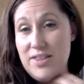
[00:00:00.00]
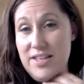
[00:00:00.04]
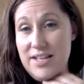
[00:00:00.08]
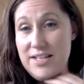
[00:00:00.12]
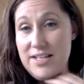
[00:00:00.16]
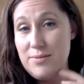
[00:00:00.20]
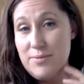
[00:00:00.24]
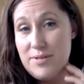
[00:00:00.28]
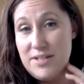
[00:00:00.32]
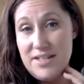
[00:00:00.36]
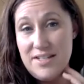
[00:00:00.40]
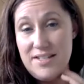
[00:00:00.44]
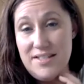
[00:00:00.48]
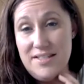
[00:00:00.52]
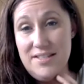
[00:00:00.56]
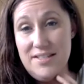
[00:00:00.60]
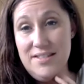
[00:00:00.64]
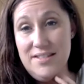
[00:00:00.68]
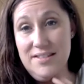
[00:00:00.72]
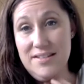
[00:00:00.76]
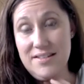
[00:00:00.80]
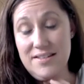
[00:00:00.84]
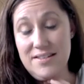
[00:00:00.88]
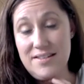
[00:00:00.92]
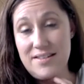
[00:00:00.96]

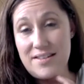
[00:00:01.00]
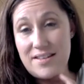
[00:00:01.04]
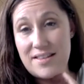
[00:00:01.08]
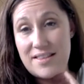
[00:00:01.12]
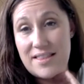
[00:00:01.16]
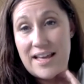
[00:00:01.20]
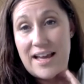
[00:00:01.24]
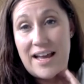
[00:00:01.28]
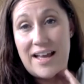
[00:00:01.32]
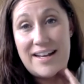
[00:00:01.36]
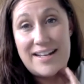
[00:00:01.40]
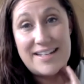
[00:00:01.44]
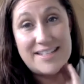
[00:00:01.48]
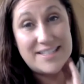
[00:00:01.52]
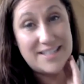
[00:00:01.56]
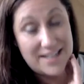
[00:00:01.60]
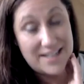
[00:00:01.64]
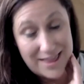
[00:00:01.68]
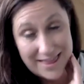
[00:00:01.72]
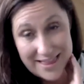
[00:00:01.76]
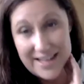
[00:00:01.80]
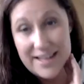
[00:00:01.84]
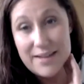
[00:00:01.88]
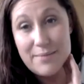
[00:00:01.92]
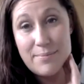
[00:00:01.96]
that is
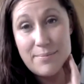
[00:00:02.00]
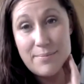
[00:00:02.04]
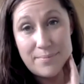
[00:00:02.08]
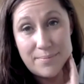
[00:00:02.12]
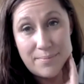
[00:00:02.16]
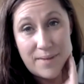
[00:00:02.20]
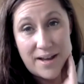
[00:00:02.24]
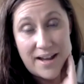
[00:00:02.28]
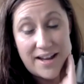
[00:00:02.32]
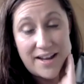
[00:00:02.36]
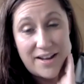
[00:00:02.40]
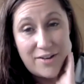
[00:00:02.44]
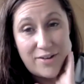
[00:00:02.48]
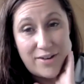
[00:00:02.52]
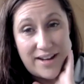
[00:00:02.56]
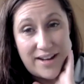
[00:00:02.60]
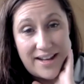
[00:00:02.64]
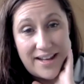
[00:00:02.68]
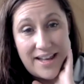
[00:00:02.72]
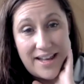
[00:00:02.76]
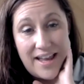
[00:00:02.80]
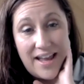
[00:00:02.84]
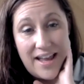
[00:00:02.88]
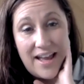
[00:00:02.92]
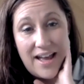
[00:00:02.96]
a theme. I
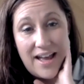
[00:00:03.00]
agree.